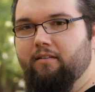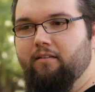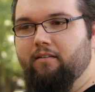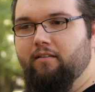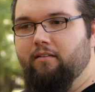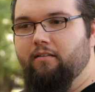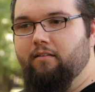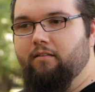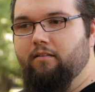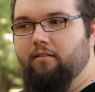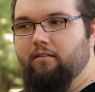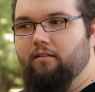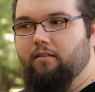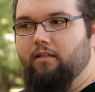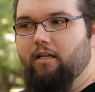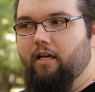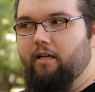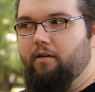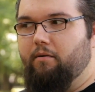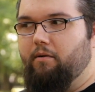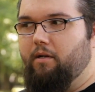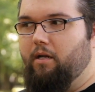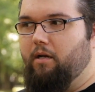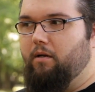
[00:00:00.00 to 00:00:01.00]

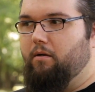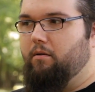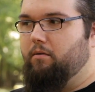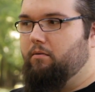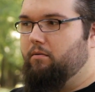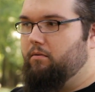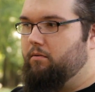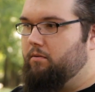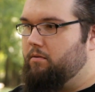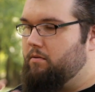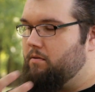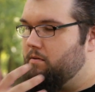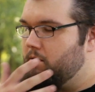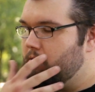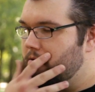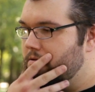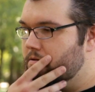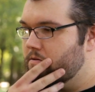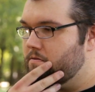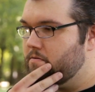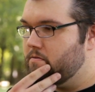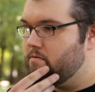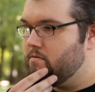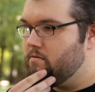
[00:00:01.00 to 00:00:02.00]

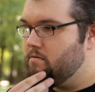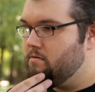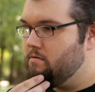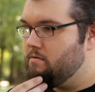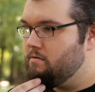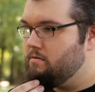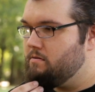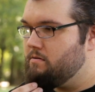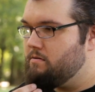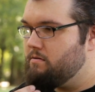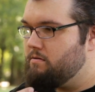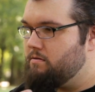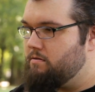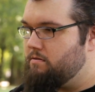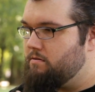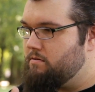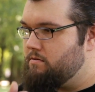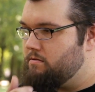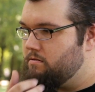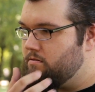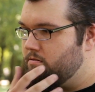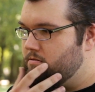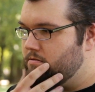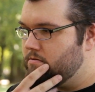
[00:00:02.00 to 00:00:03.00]

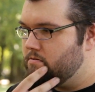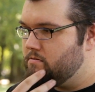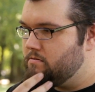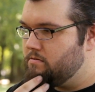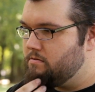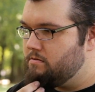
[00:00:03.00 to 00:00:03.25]
Nobody speaks.